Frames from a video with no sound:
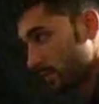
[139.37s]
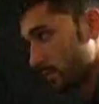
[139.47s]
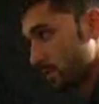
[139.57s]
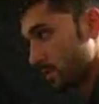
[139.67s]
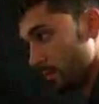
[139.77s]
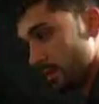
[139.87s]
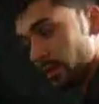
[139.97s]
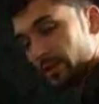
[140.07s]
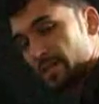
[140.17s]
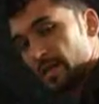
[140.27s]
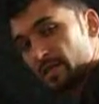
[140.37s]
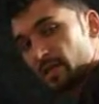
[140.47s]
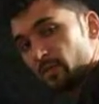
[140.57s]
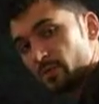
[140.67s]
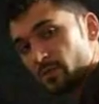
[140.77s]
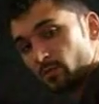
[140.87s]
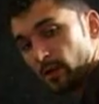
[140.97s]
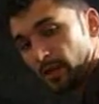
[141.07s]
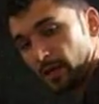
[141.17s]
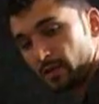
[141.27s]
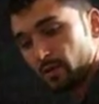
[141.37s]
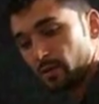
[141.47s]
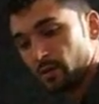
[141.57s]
it's going to be the exact same as the right hand.